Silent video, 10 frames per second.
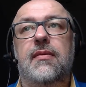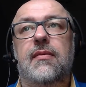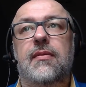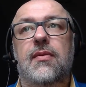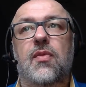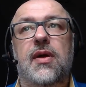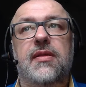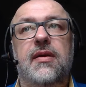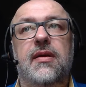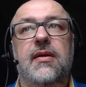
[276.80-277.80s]
the way
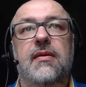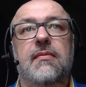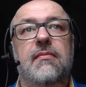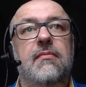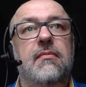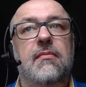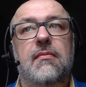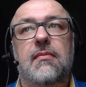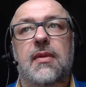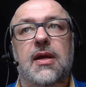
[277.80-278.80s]
they
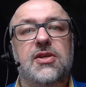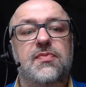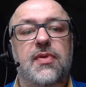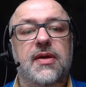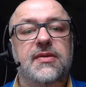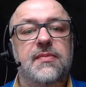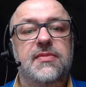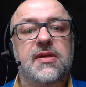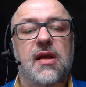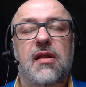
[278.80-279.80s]
express
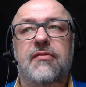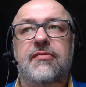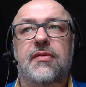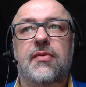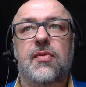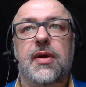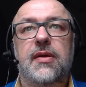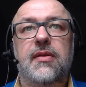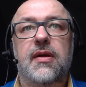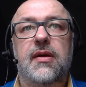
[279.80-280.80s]
themselves, the way
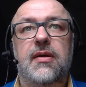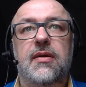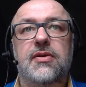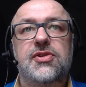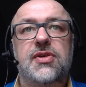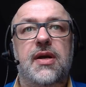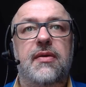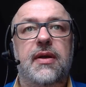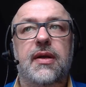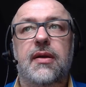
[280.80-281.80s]
they're
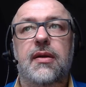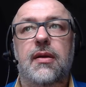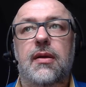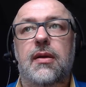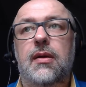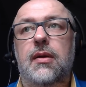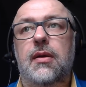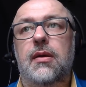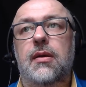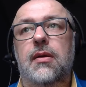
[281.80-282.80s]
sharing
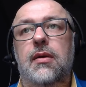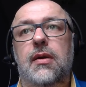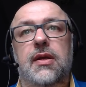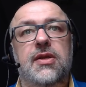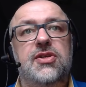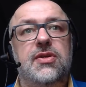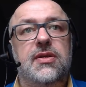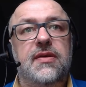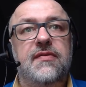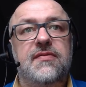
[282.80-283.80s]

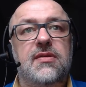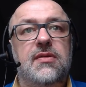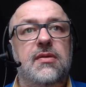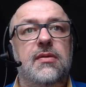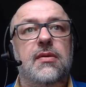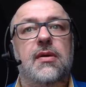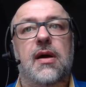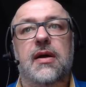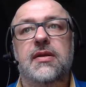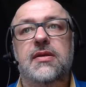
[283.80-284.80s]
initiatives,
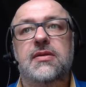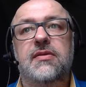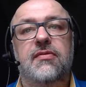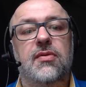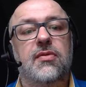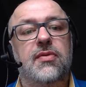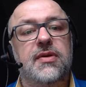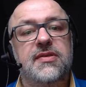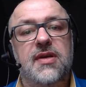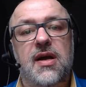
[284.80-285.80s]
ideas, if you
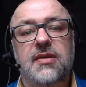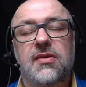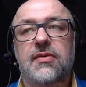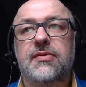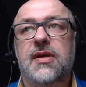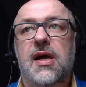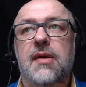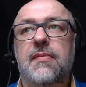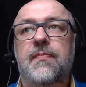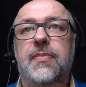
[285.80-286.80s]
criticize all the
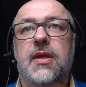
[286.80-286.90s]
time,